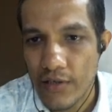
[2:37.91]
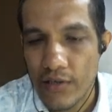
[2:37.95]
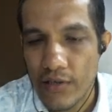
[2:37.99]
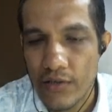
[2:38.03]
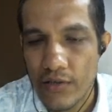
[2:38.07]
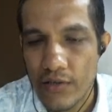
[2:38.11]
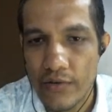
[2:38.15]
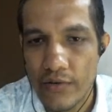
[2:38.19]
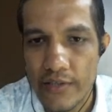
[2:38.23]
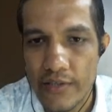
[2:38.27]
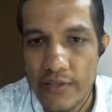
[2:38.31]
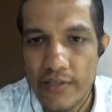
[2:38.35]

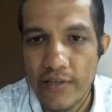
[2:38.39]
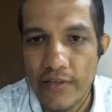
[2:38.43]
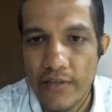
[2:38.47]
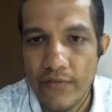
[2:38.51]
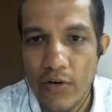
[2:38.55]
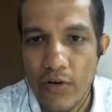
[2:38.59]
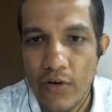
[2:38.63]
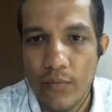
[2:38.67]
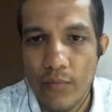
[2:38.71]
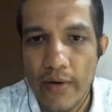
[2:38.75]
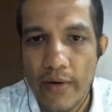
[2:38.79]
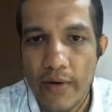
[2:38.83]
So this is the
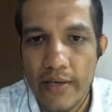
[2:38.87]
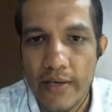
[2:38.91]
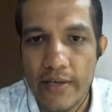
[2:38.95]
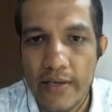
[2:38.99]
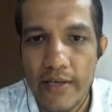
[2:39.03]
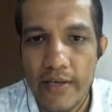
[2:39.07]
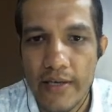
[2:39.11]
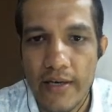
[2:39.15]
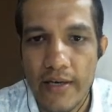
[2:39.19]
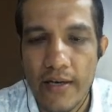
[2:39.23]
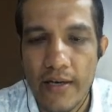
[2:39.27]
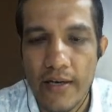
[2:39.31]
formula
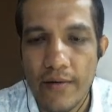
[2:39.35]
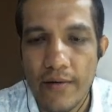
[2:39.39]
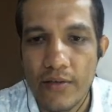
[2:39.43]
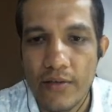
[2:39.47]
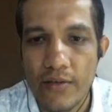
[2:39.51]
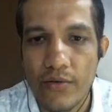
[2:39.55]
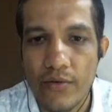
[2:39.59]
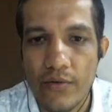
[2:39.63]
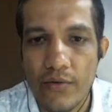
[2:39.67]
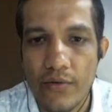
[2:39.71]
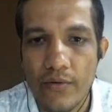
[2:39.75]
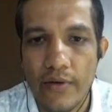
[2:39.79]
here.
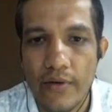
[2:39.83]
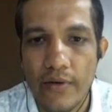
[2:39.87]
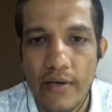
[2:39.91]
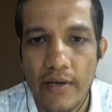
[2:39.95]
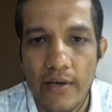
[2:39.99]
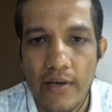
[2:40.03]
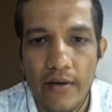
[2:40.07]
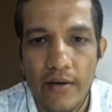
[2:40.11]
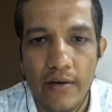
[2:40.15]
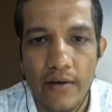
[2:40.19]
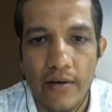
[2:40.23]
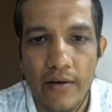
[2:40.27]
So
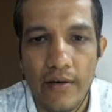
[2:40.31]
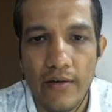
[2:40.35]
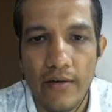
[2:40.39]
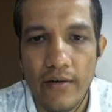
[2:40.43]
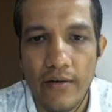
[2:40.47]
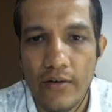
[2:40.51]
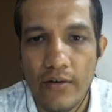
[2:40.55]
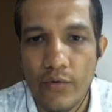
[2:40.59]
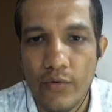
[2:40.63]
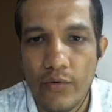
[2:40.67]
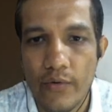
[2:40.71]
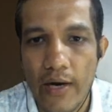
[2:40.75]

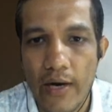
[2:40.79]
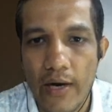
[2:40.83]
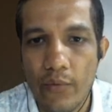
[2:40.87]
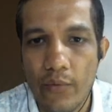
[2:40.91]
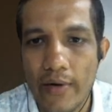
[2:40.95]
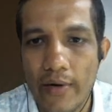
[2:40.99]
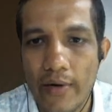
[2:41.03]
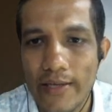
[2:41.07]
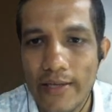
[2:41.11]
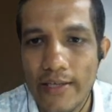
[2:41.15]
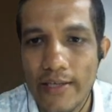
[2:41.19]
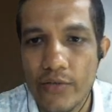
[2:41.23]
to
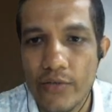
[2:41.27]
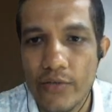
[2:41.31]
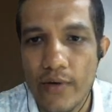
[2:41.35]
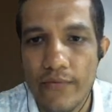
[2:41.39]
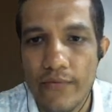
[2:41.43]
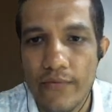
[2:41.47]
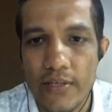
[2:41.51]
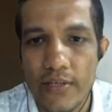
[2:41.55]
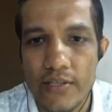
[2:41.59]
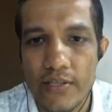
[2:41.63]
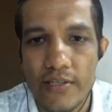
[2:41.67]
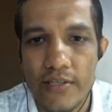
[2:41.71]
calculate this one,
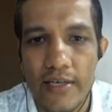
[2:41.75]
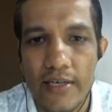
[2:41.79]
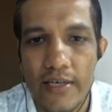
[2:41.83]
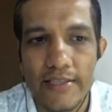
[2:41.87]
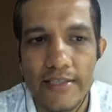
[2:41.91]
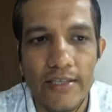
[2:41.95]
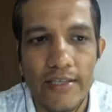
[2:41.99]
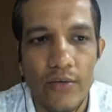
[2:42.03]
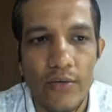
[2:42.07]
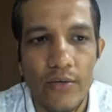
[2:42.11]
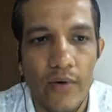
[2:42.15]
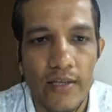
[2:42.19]
first let's
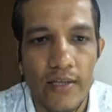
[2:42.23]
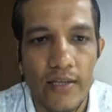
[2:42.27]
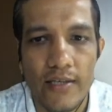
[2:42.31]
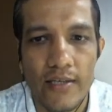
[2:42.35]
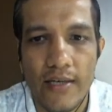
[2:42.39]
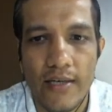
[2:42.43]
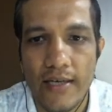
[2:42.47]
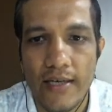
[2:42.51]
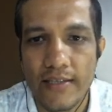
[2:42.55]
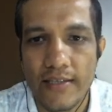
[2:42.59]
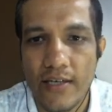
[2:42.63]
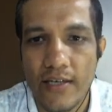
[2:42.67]
see what are the
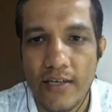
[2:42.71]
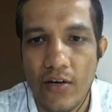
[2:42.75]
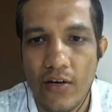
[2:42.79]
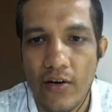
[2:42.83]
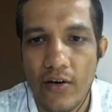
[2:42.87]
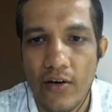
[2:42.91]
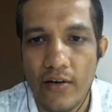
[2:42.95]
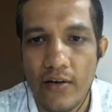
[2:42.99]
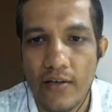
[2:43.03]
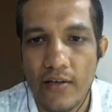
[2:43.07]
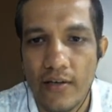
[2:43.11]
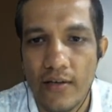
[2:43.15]
data are
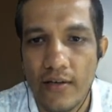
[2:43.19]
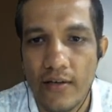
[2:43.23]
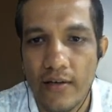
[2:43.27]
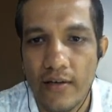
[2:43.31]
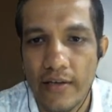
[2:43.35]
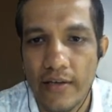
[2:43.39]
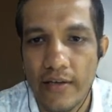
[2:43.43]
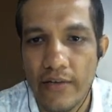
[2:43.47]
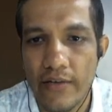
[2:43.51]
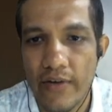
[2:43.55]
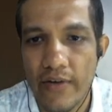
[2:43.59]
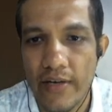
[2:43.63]
not
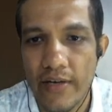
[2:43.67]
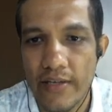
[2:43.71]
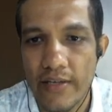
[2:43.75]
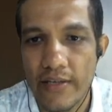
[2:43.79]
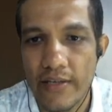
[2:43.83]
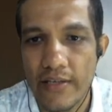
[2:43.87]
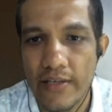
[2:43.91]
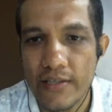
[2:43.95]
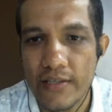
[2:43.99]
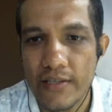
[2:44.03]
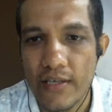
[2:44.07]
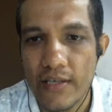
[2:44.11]
given in
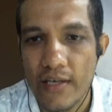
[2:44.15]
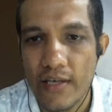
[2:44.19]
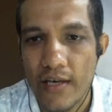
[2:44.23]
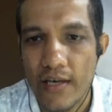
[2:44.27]
this.